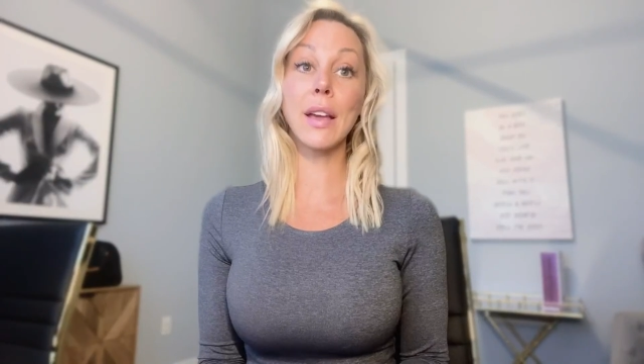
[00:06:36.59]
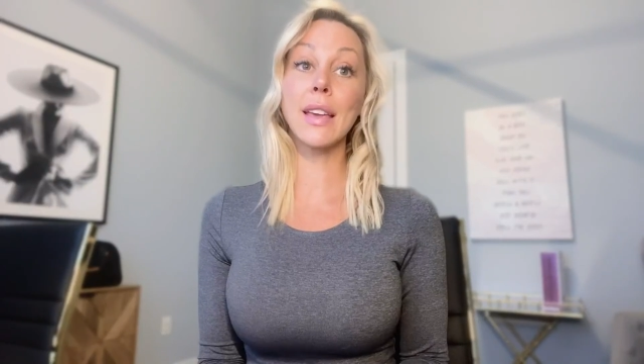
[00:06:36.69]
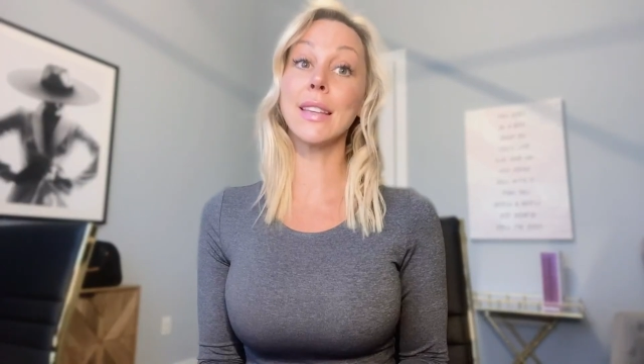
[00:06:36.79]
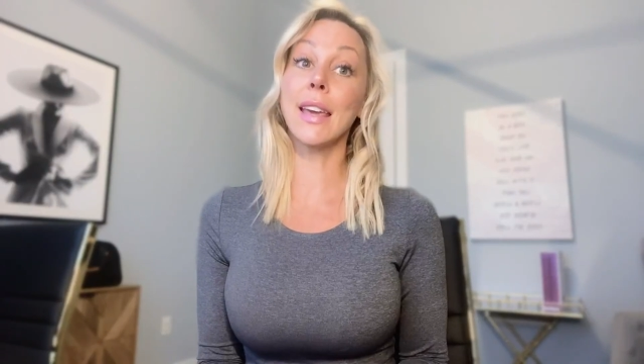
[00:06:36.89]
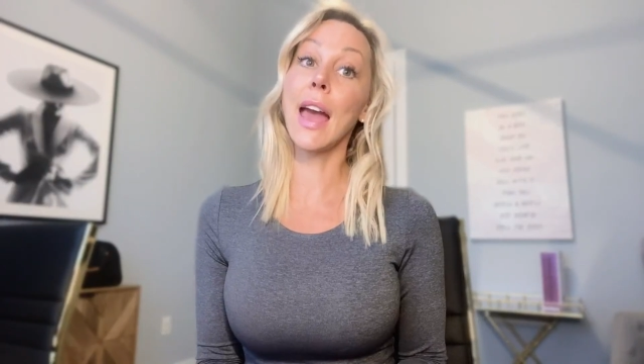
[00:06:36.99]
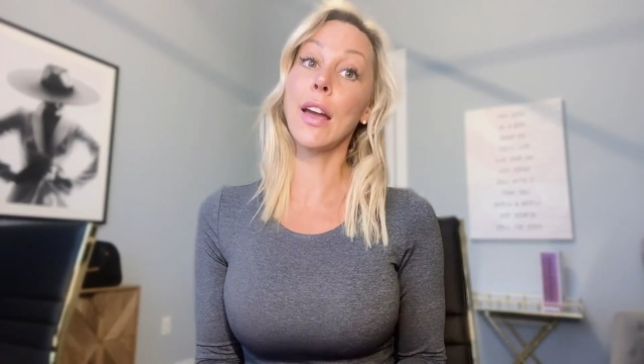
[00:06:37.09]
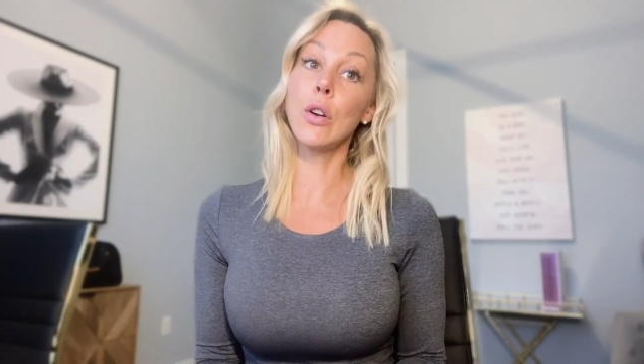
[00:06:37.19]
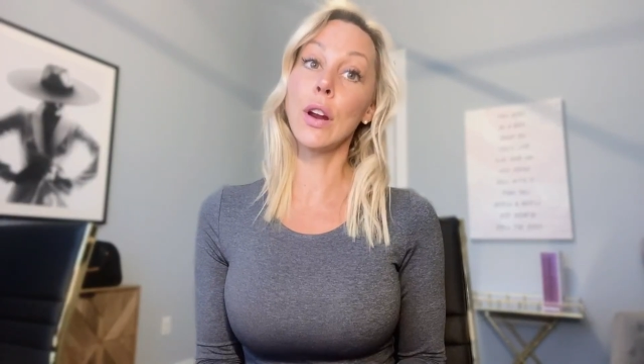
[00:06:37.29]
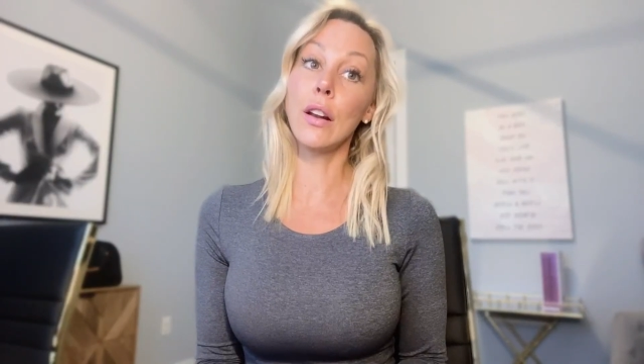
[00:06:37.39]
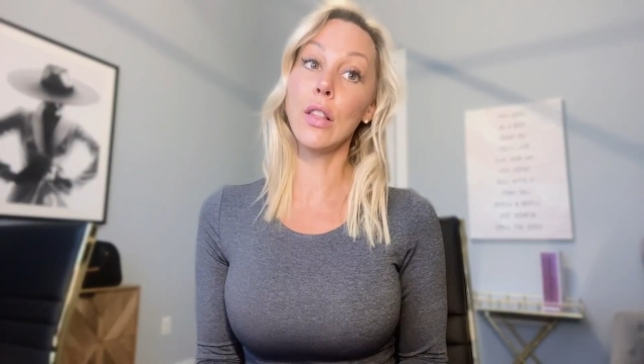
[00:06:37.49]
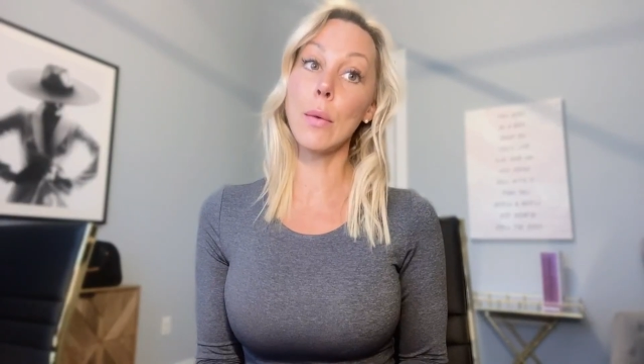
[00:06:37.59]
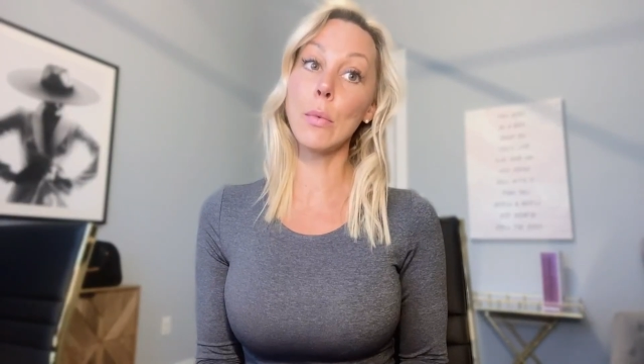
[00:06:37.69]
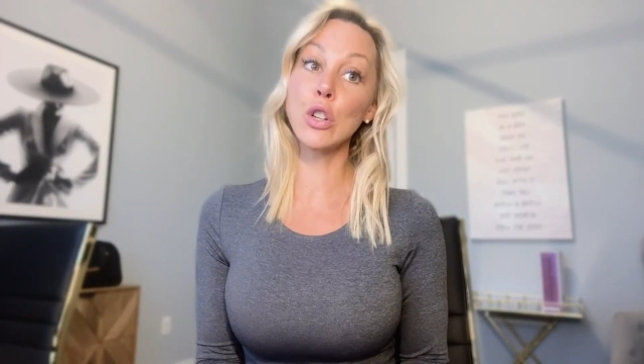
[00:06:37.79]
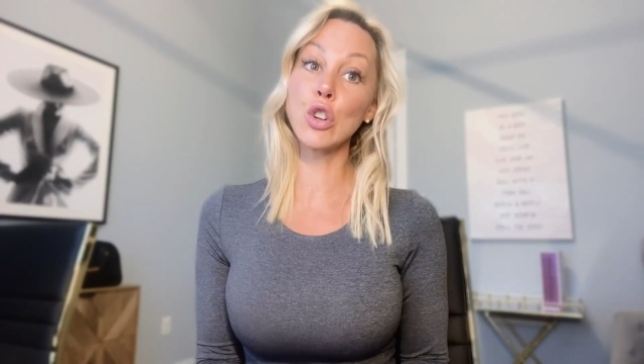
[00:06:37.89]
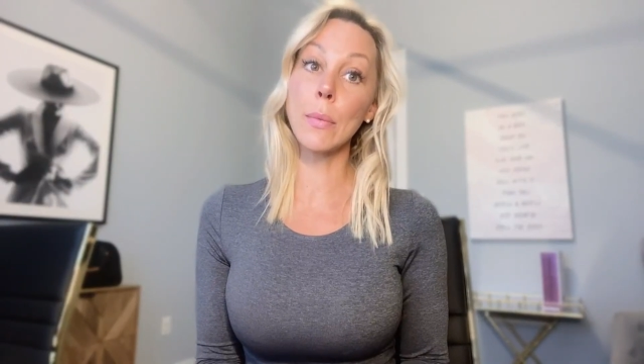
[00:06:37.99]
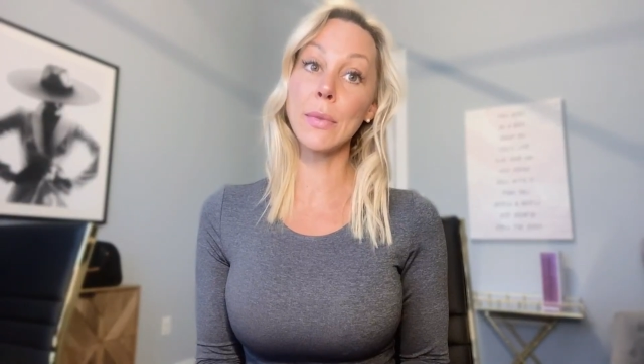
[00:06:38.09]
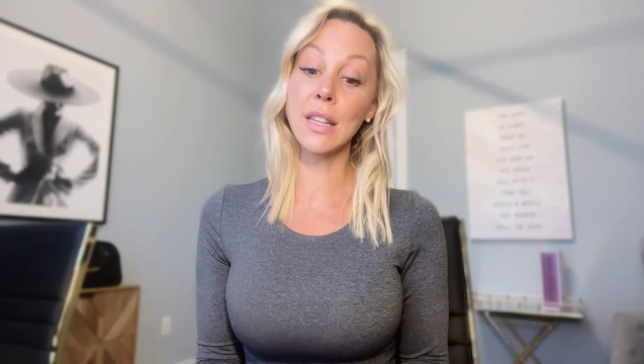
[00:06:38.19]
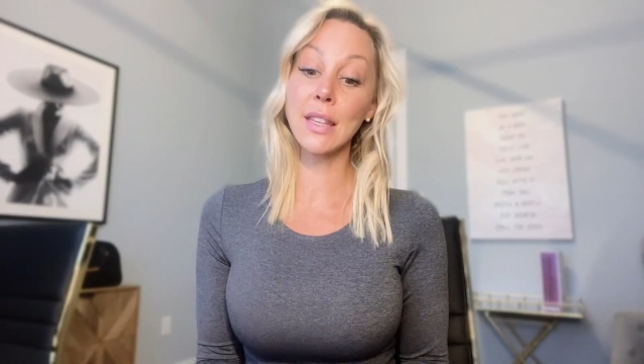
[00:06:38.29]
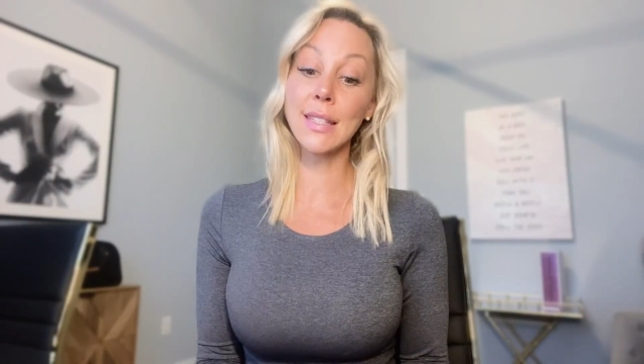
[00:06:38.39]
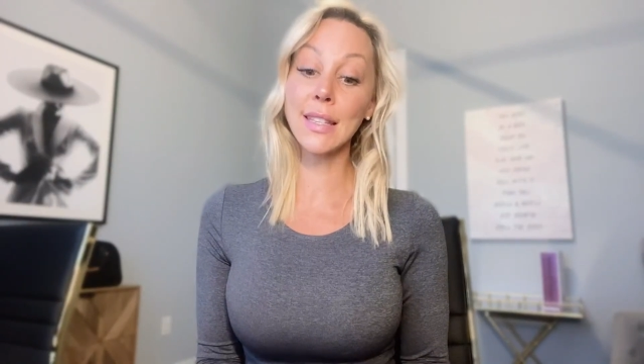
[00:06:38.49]
because it can create a lot more trauma
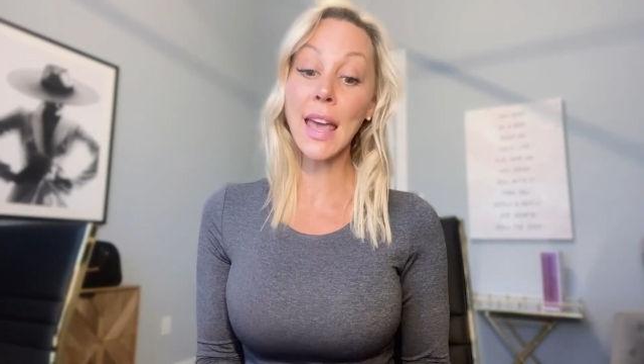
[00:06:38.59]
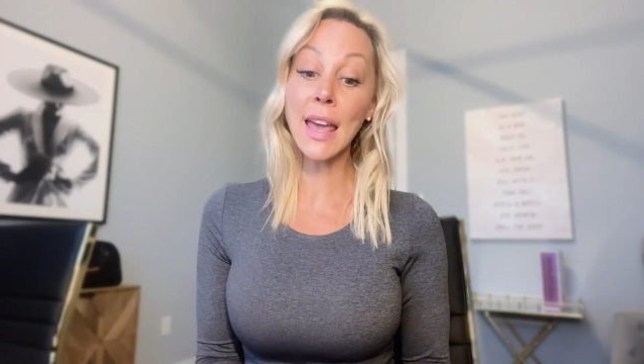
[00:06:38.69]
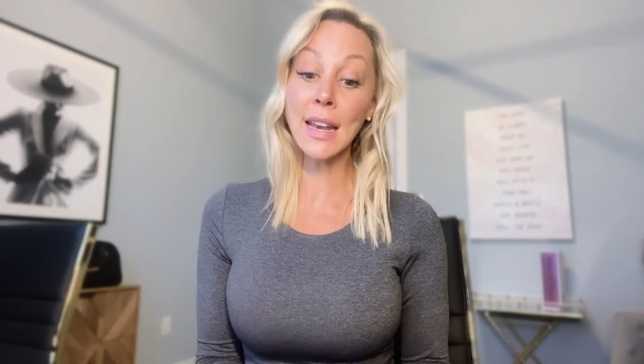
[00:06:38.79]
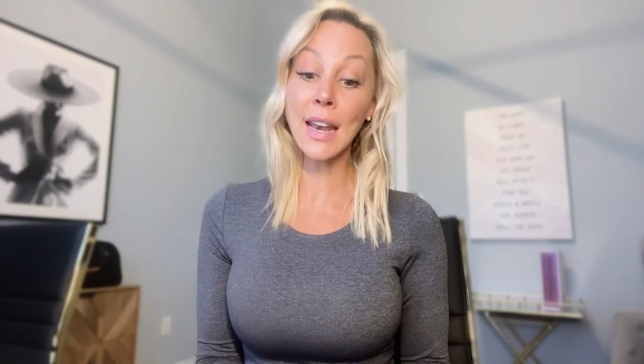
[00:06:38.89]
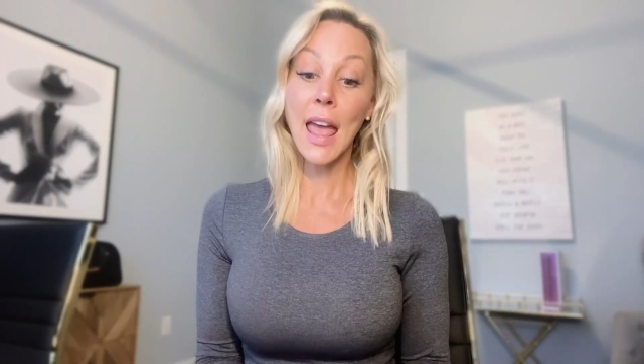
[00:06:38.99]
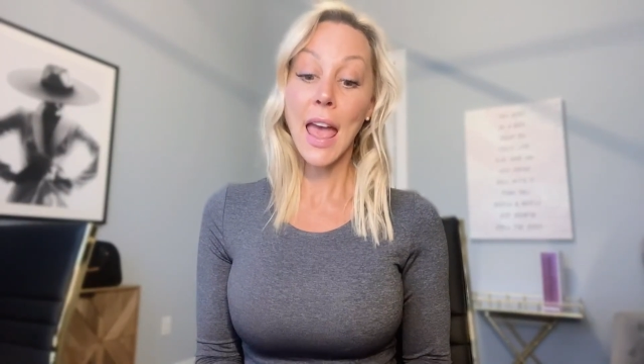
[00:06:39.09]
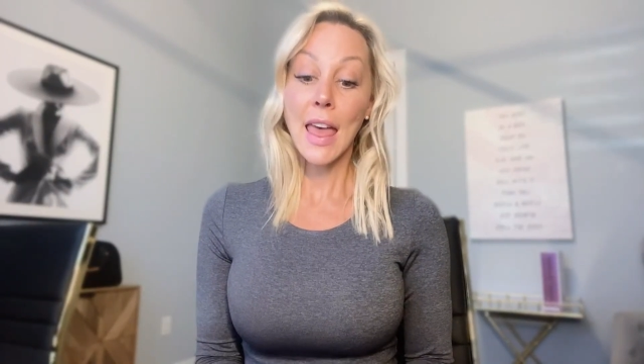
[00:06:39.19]
to the skin